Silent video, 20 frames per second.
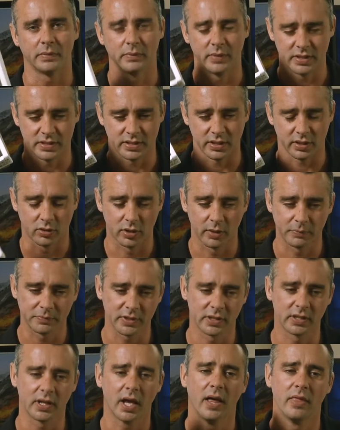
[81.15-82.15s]
It's
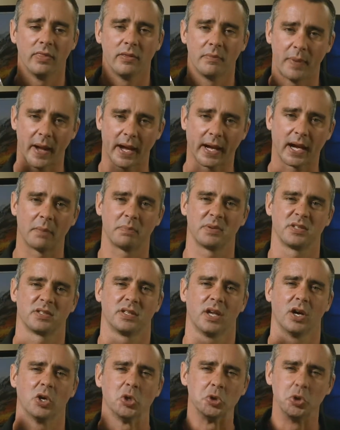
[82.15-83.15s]
encrypted, the backup is
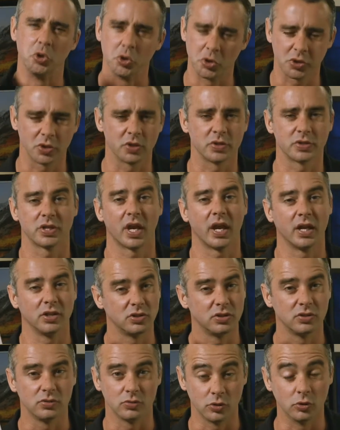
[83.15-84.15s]
now useless, and
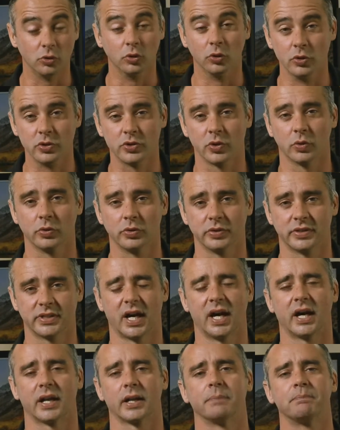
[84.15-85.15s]
you lose all your
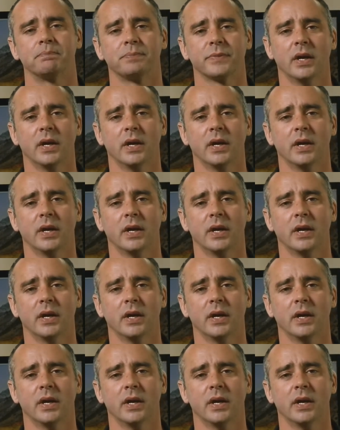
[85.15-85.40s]
data.